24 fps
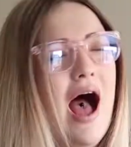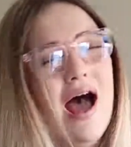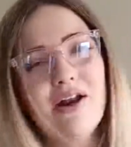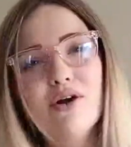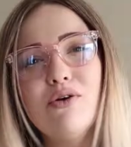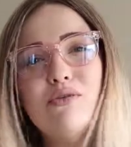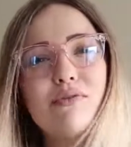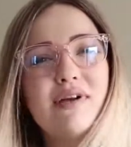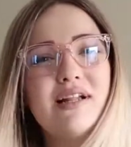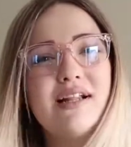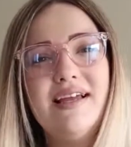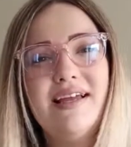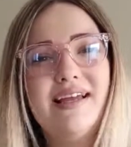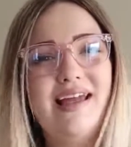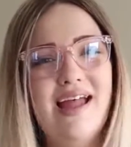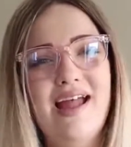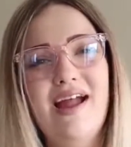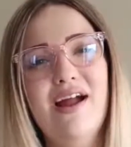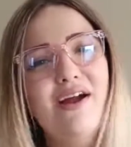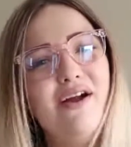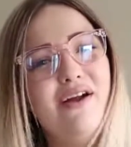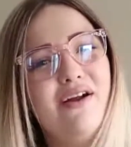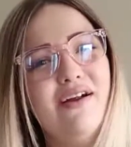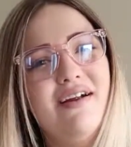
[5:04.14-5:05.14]
I don't really
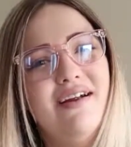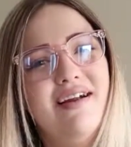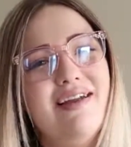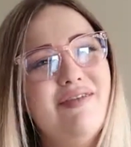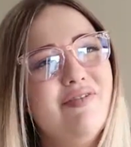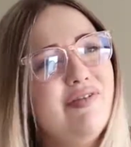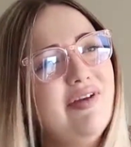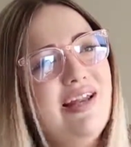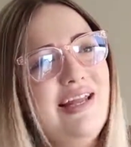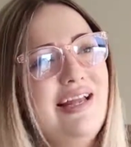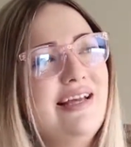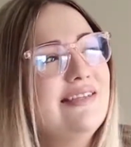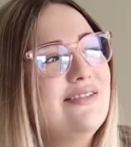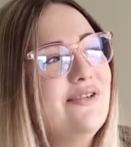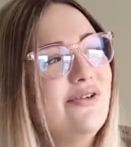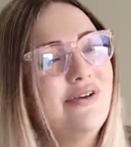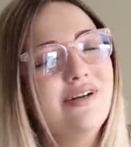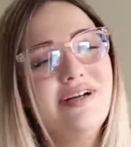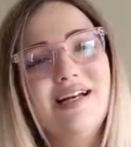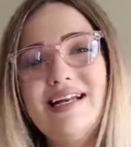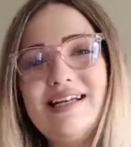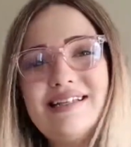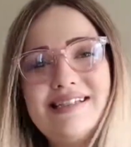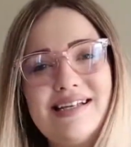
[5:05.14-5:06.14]
care if it is
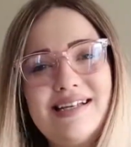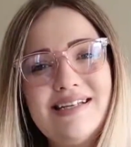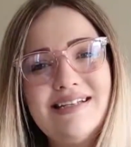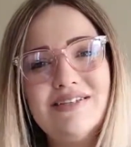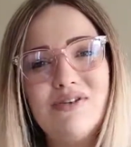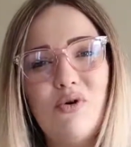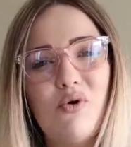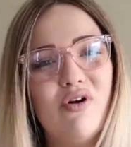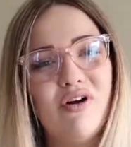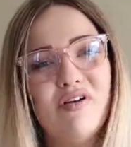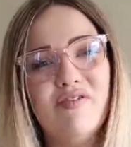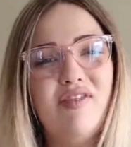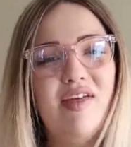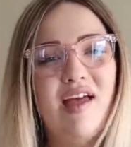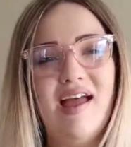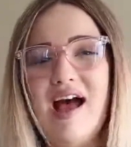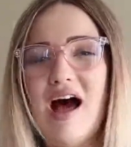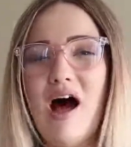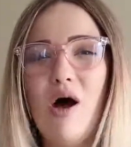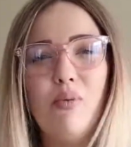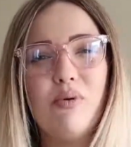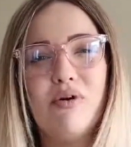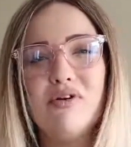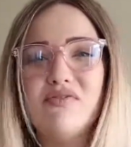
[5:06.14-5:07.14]
or it isn't, or if they
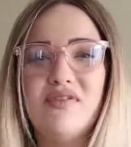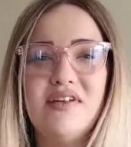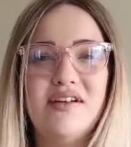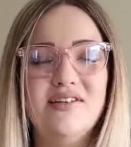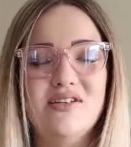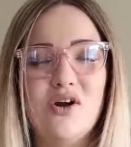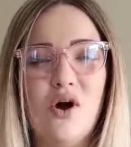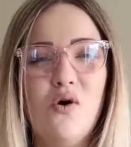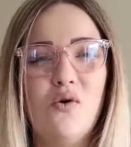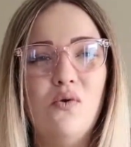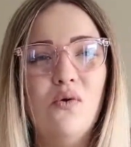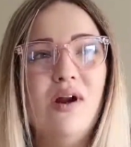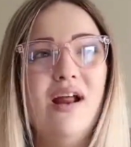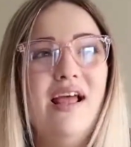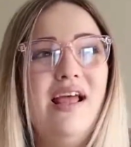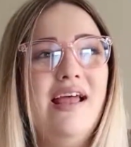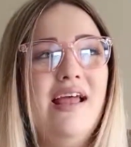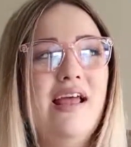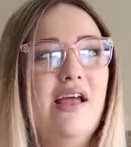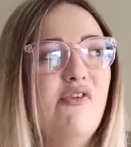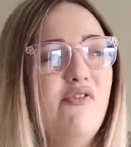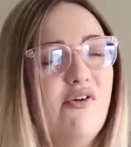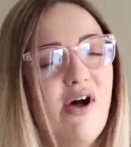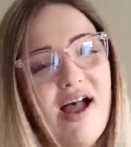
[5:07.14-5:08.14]
help or if they don't.
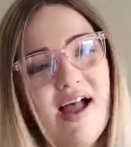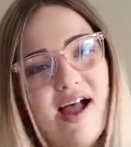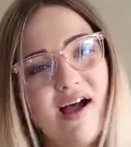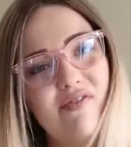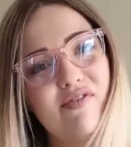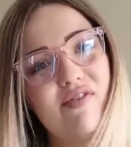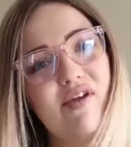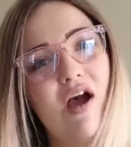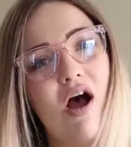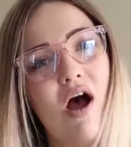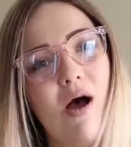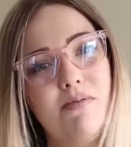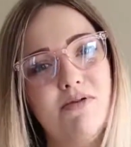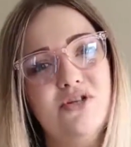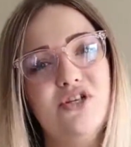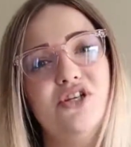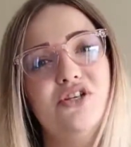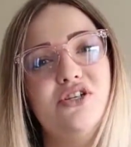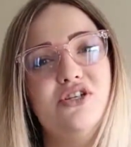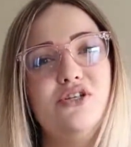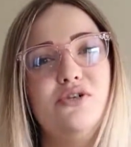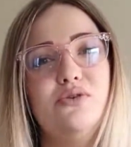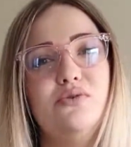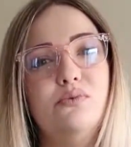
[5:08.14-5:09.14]
If I have the
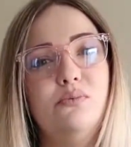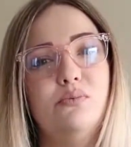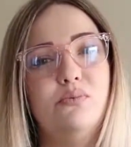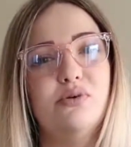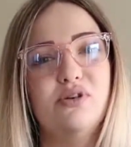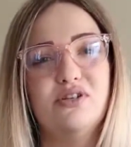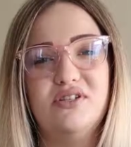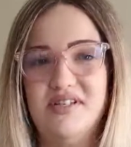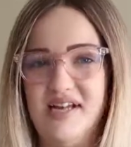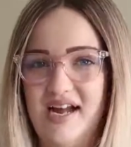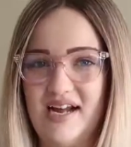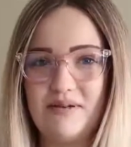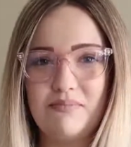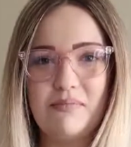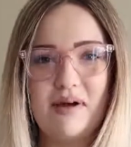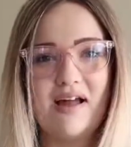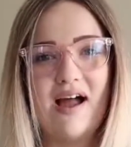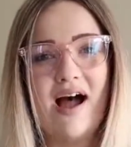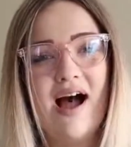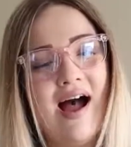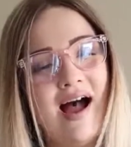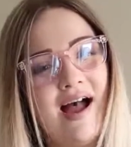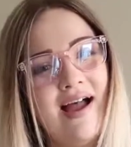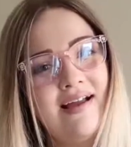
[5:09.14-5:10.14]
option to protect
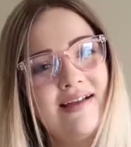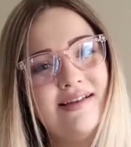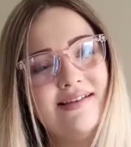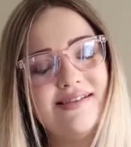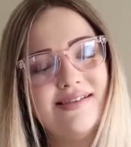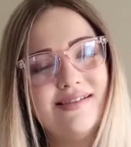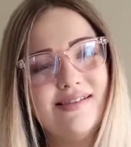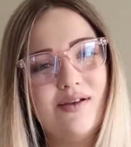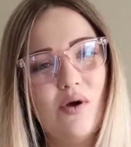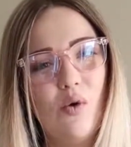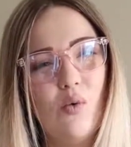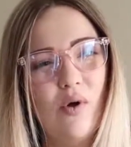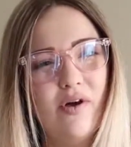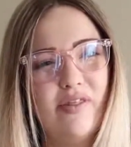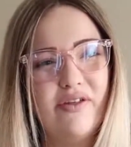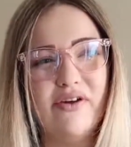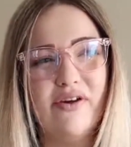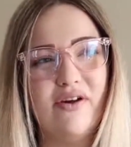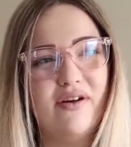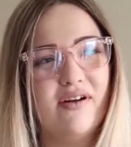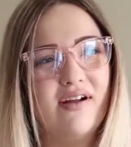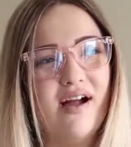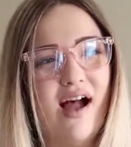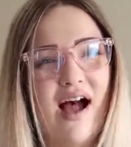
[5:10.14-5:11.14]
my eyes,
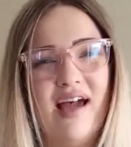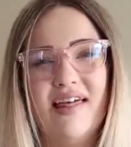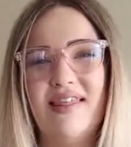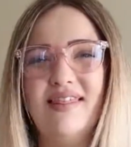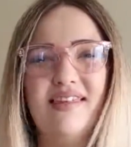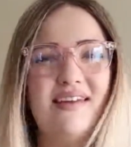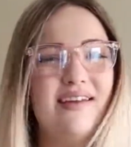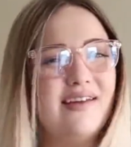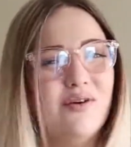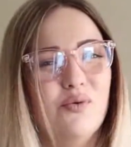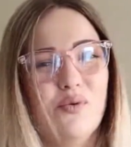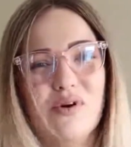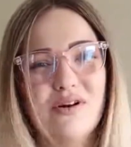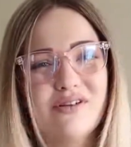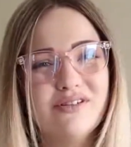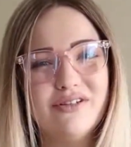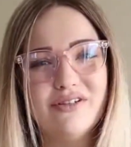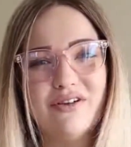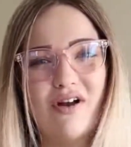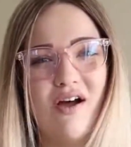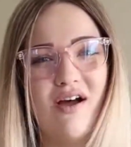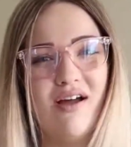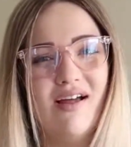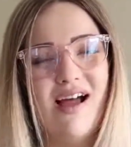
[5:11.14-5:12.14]
whether I think it works
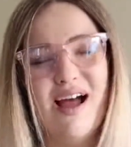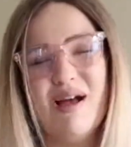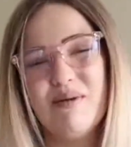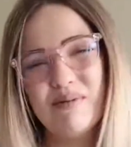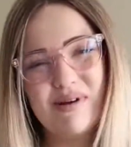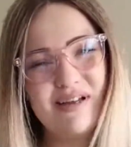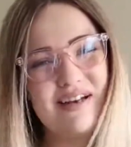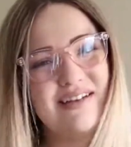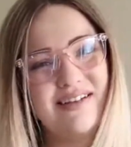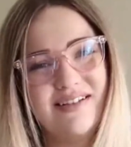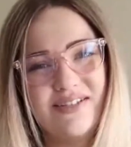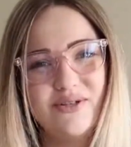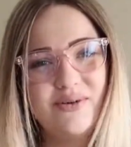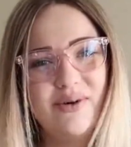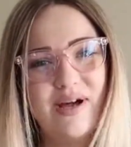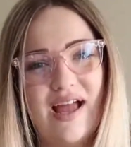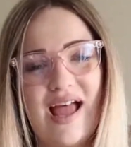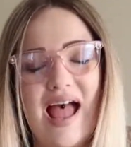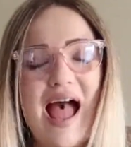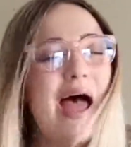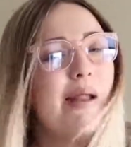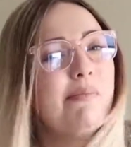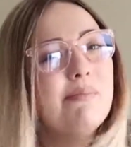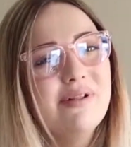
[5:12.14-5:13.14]
or not, I'm gonna do it.
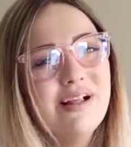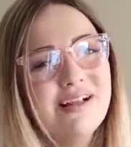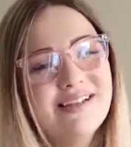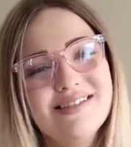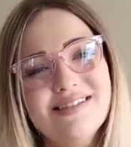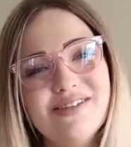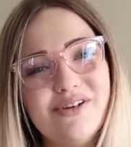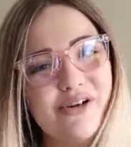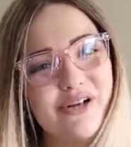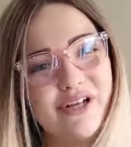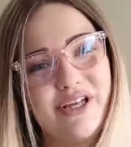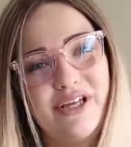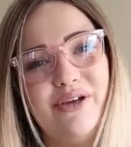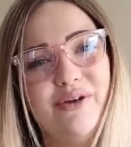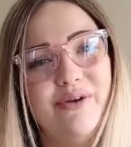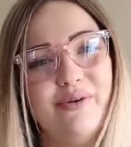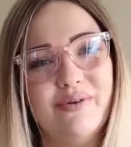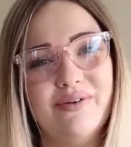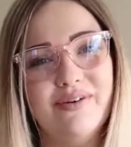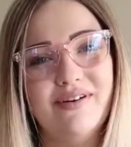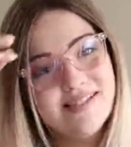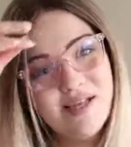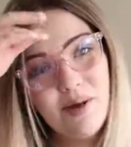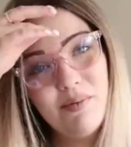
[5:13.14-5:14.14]
And plus they're
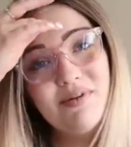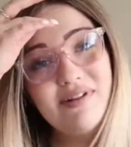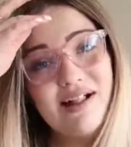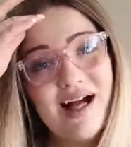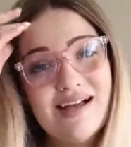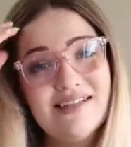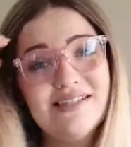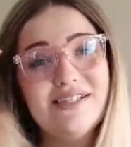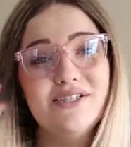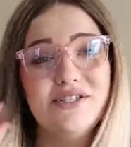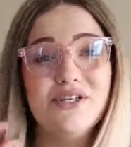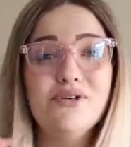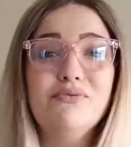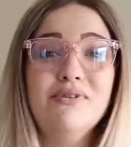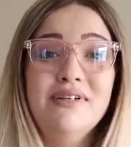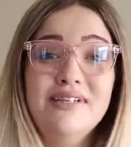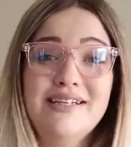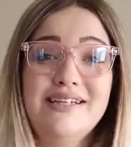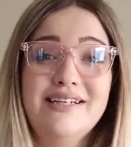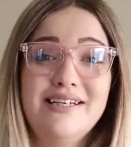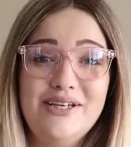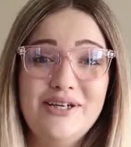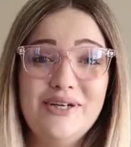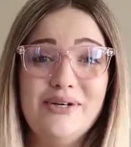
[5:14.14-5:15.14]
cute. Some glasses are
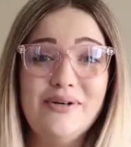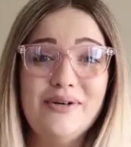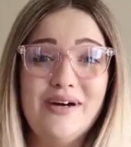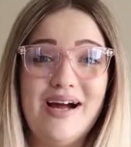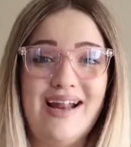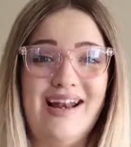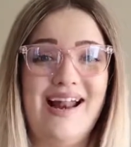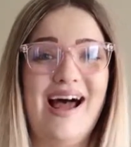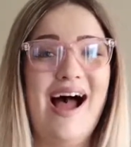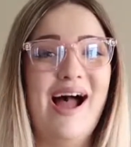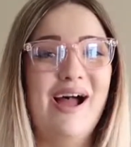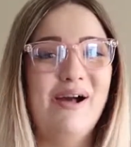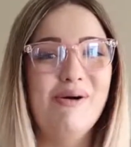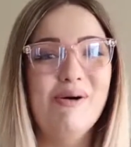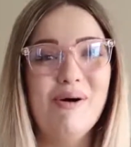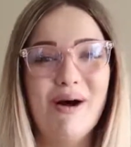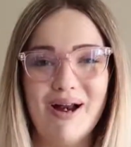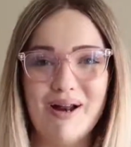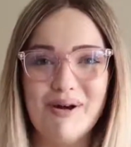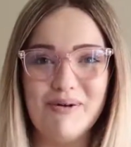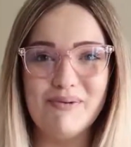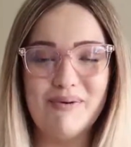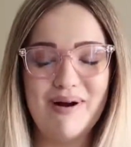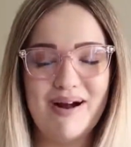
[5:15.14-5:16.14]
really cute and I
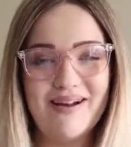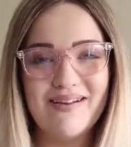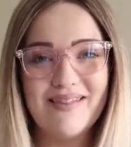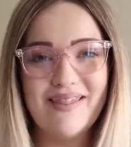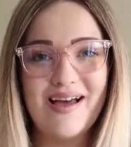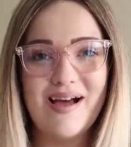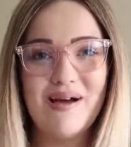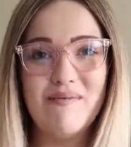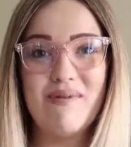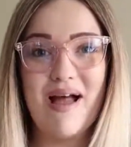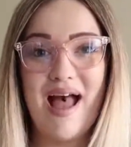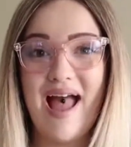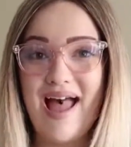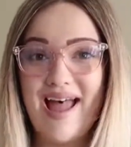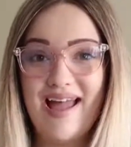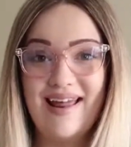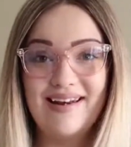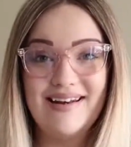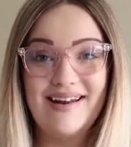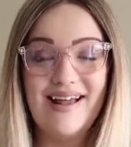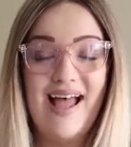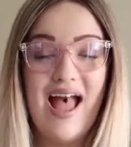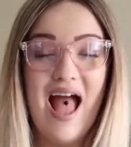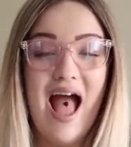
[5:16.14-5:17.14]
want to wear them,
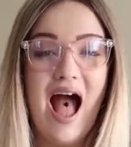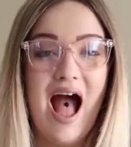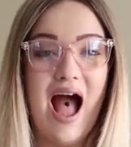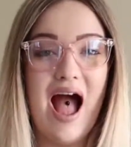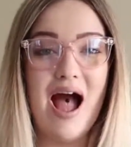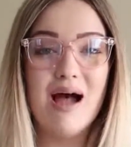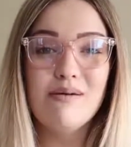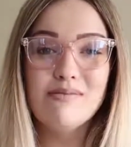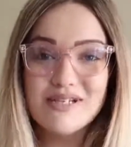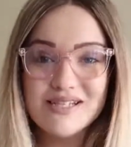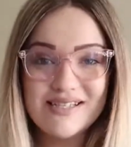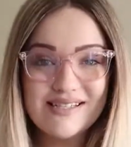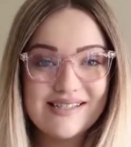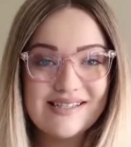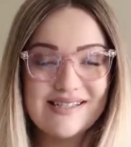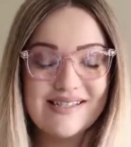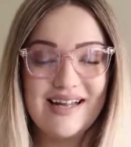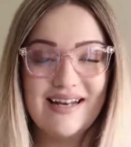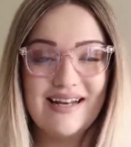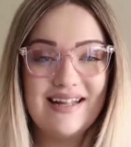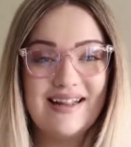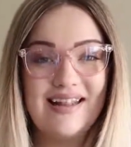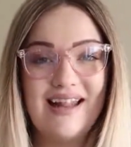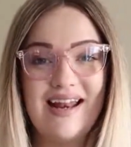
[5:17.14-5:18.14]
and I'm just
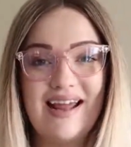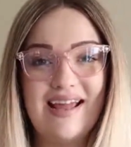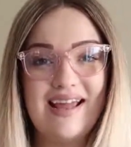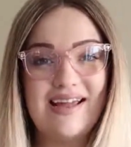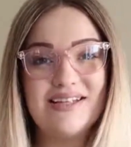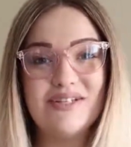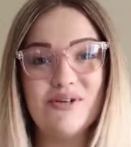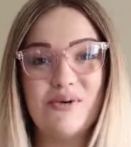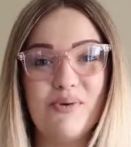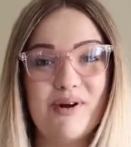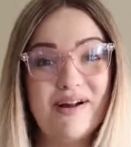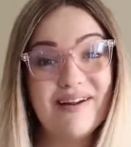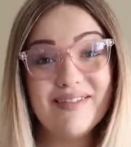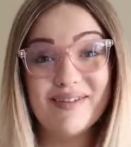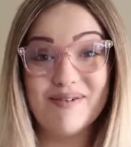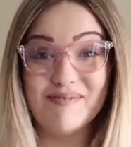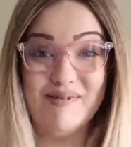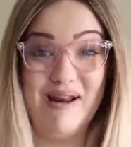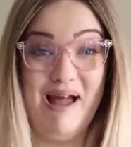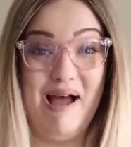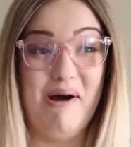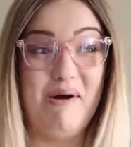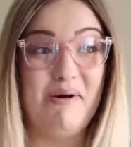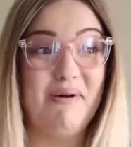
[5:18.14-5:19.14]
excited that I get to wear
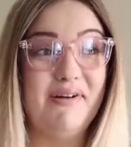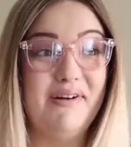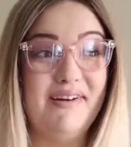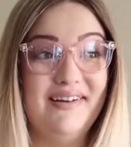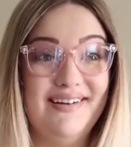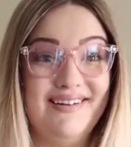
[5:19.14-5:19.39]
them now.